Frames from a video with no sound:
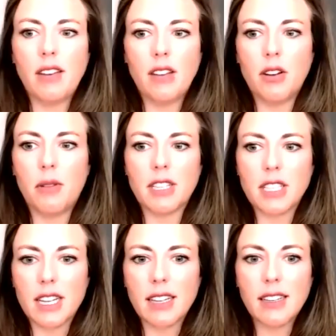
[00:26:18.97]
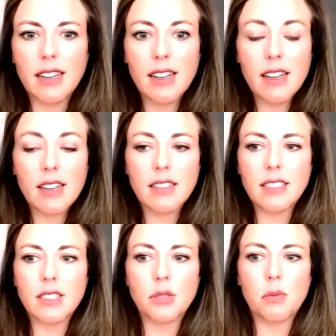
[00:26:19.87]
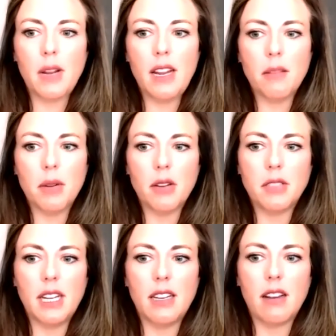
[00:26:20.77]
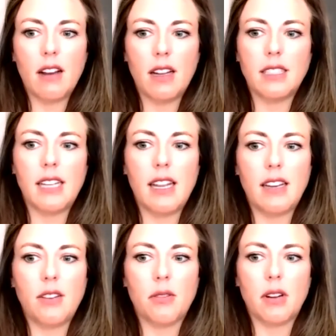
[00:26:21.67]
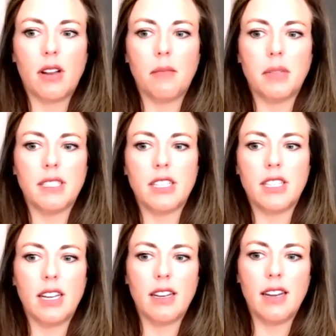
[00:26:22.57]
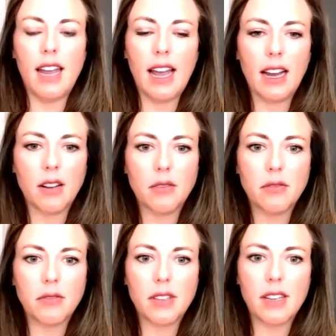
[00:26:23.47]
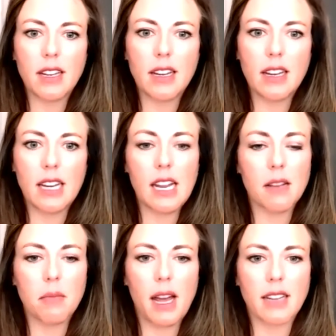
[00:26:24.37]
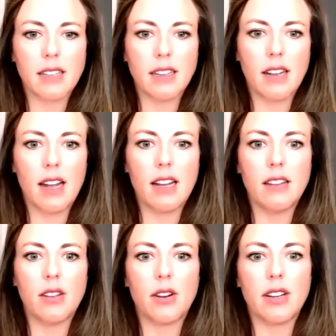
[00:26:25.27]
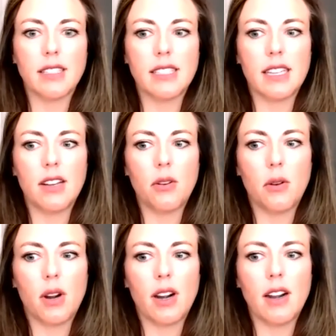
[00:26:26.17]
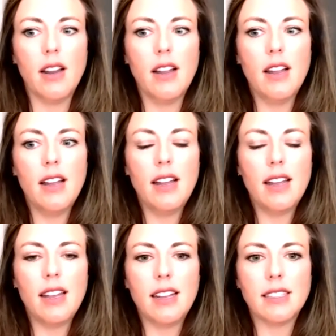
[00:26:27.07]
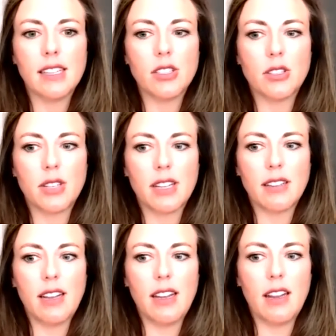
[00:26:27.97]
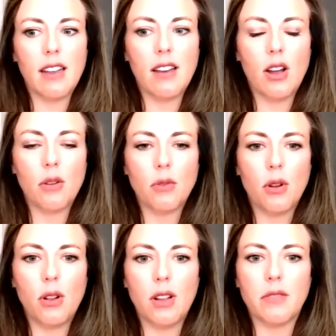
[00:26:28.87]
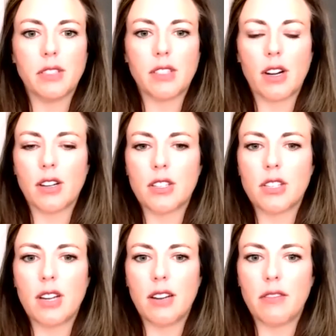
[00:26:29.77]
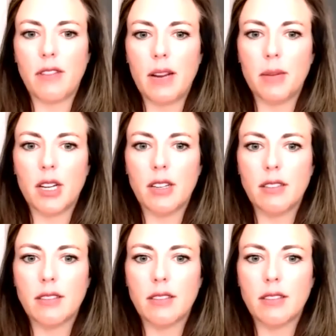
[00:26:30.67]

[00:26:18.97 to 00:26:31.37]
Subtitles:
another question. Does wheat protein content or composition have any impact on gut health, or is it strictly a role of starch and fiber?